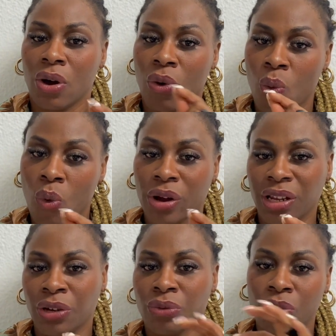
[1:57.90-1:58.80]

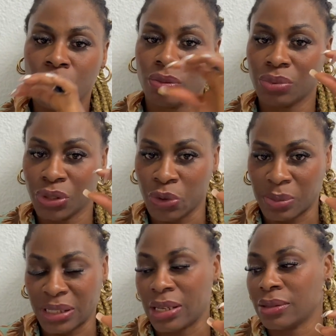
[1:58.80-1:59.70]
€1 some
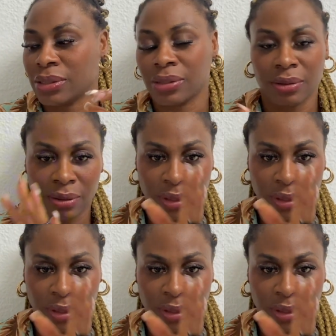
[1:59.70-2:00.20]
cents